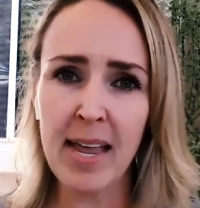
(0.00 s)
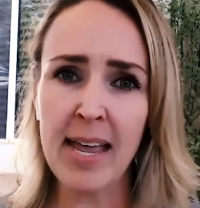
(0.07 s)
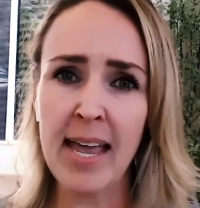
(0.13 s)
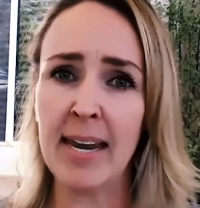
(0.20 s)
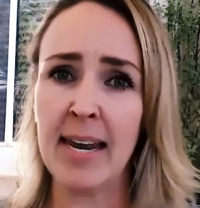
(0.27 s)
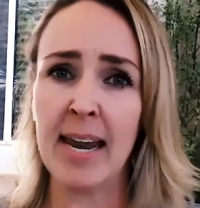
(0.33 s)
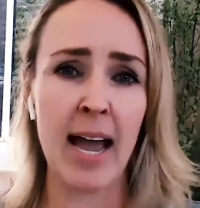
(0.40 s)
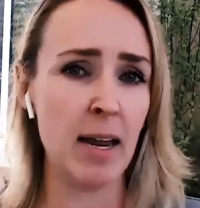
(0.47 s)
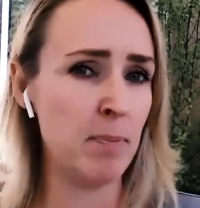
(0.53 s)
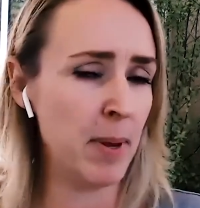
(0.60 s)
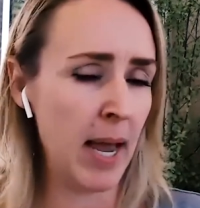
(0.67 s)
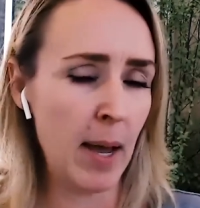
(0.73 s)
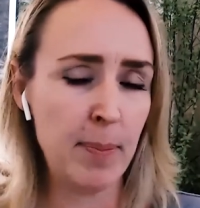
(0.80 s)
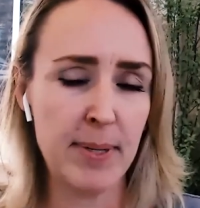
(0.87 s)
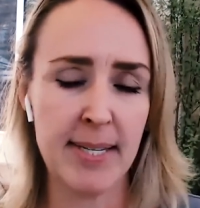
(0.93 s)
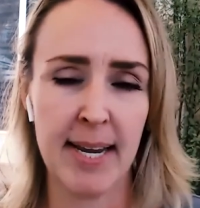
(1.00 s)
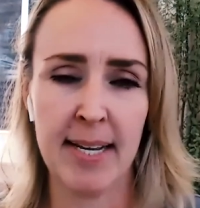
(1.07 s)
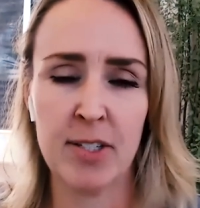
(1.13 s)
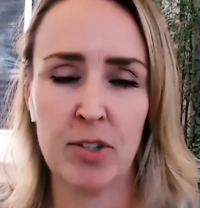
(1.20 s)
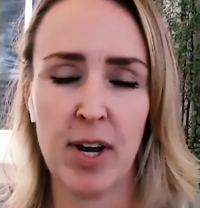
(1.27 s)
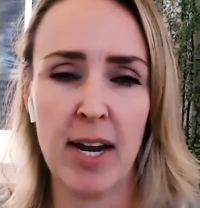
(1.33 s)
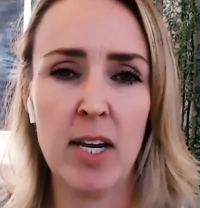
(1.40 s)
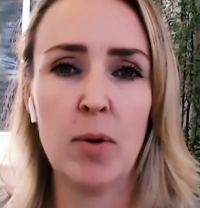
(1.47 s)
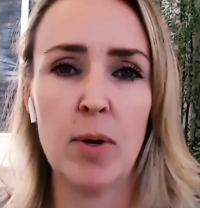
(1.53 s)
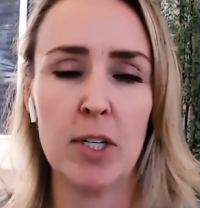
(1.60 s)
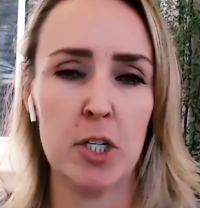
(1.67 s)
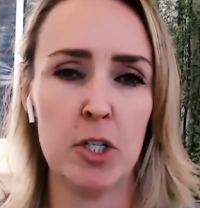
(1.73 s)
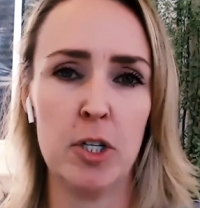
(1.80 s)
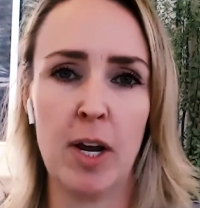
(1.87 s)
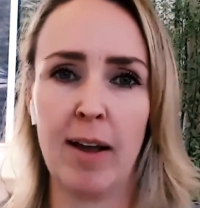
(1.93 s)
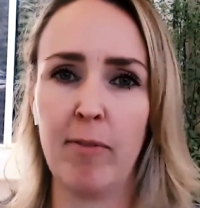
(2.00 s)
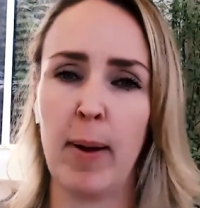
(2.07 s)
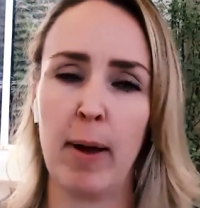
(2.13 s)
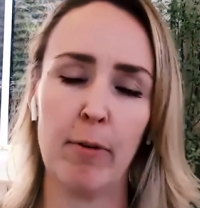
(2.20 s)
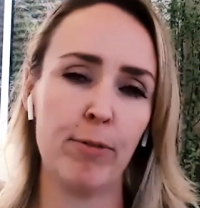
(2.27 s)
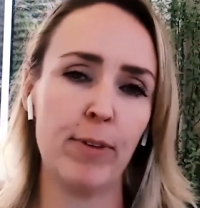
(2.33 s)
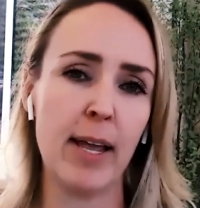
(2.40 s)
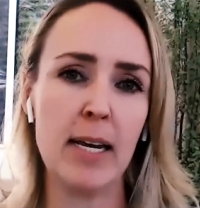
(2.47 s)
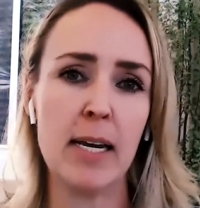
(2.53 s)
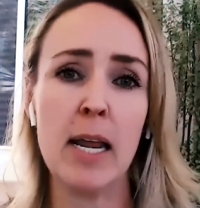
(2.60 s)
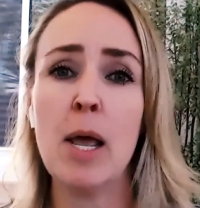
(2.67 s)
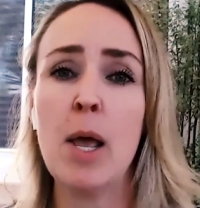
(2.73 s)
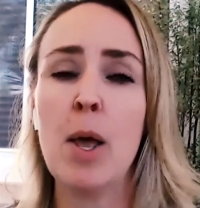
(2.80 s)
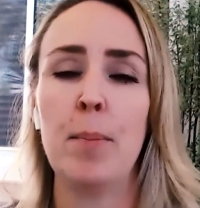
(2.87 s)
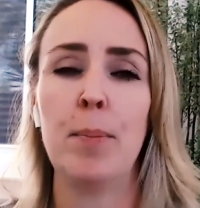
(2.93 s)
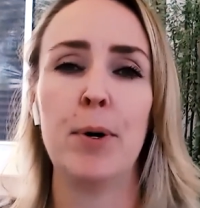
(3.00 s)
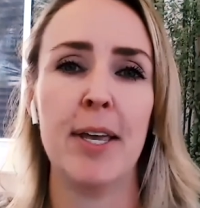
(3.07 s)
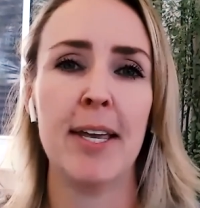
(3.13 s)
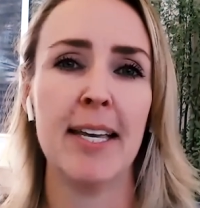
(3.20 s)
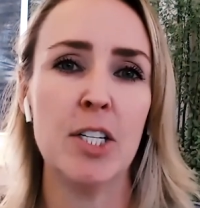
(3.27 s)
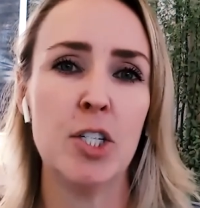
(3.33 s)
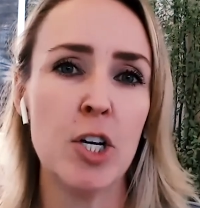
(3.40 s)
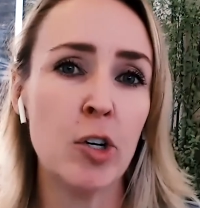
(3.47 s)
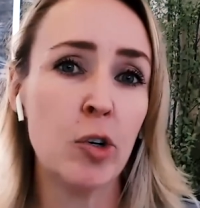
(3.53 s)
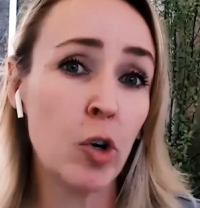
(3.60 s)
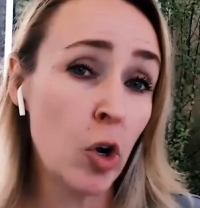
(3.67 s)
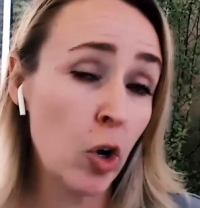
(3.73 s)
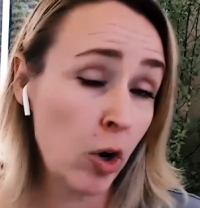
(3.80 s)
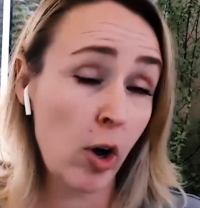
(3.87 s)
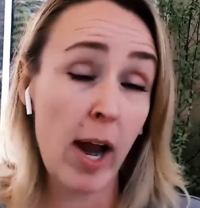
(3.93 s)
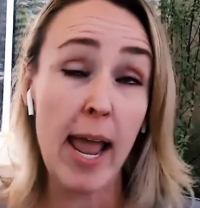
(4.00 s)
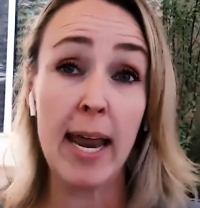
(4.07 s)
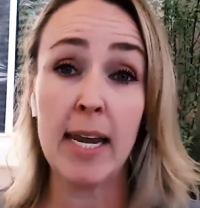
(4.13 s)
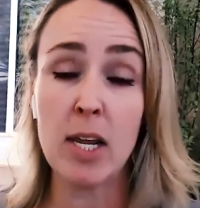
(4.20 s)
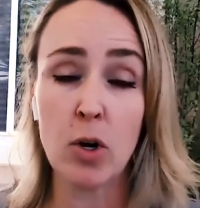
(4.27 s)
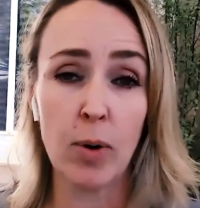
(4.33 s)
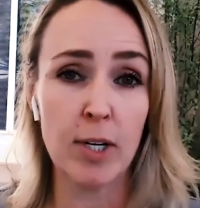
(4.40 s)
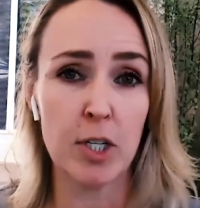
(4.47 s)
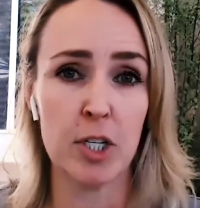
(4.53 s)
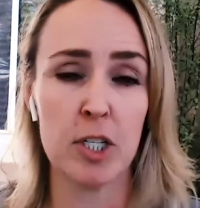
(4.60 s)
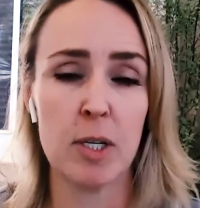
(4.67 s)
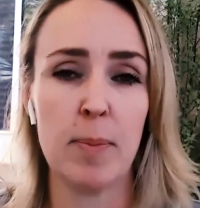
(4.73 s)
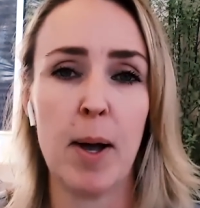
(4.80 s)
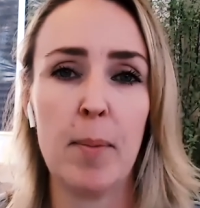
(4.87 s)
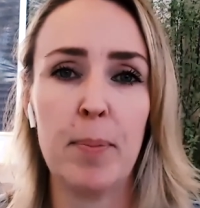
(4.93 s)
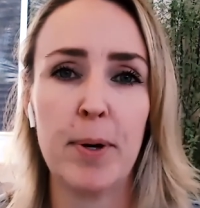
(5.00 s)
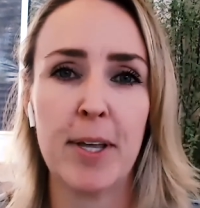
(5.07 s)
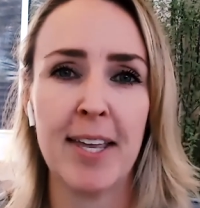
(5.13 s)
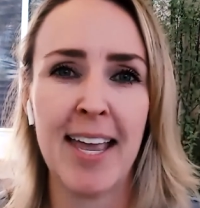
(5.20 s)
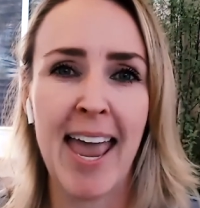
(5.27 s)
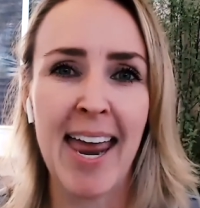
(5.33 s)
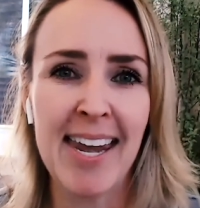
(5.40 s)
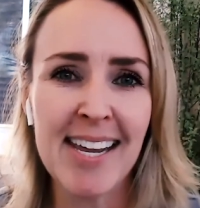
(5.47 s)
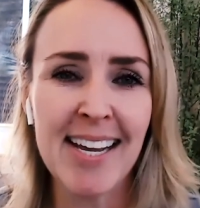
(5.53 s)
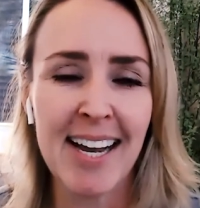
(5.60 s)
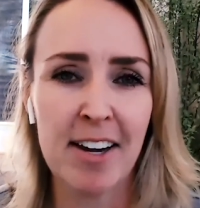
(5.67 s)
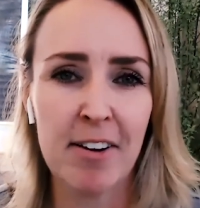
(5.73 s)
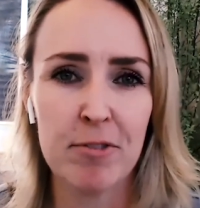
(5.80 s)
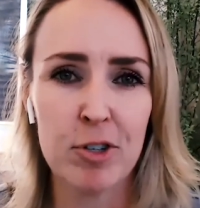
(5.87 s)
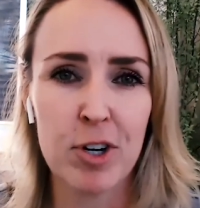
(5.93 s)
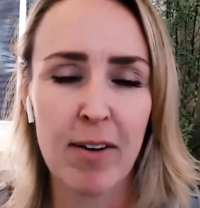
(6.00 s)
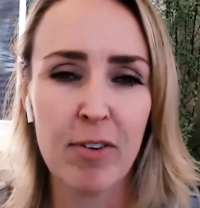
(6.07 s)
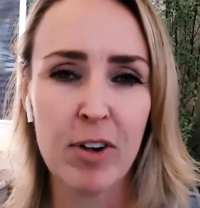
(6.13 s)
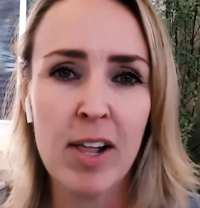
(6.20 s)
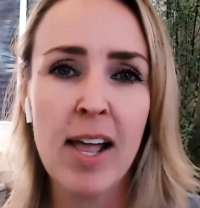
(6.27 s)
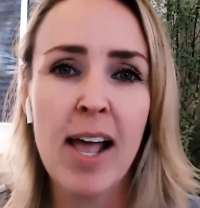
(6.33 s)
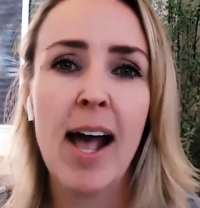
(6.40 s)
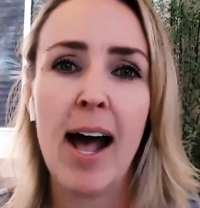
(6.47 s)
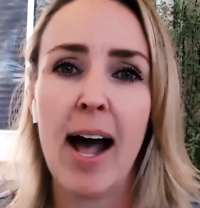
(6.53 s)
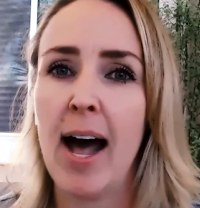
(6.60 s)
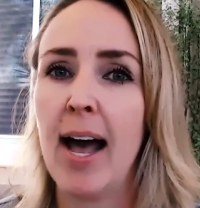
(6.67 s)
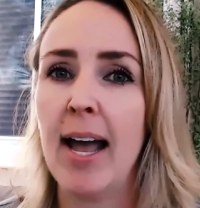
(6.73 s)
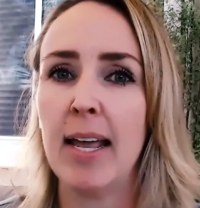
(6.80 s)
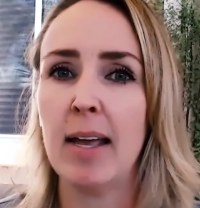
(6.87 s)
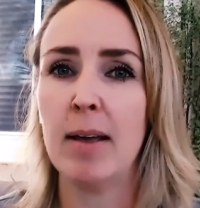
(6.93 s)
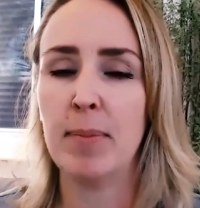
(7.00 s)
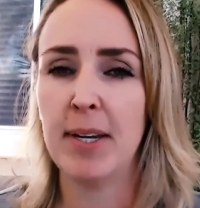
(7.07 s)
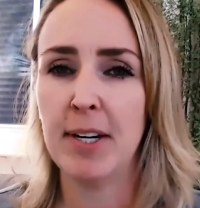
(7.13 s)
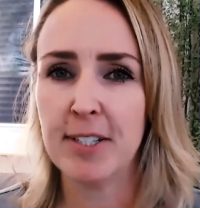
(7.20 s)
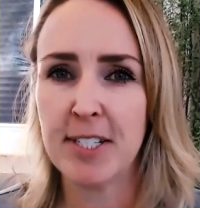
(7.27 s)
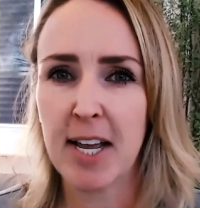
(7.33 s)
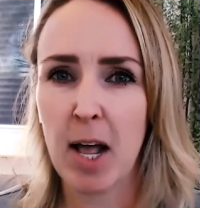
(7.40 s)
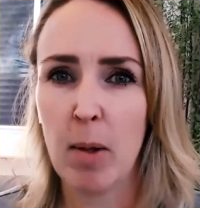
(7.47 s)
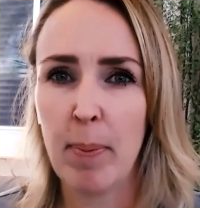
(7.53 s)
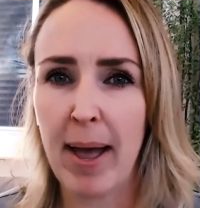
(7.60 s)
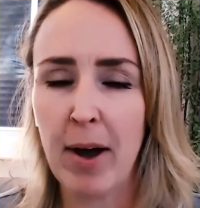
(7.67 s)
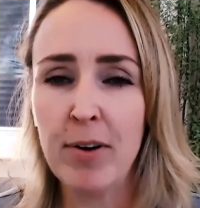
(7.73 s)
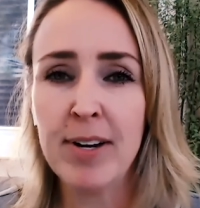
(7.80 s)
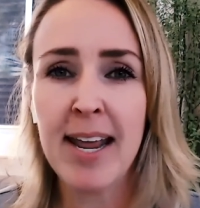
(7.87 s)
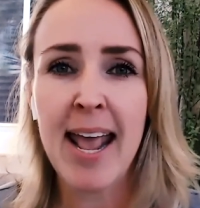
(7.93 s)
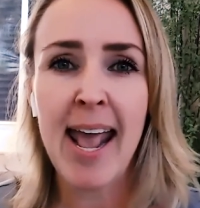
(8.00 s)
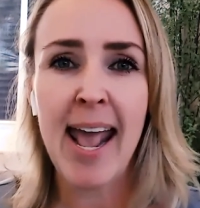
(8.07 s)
And I'd be happy to answer any questions you have about flight booking in general, or any questions about booking any kind of travel. I am here to help out.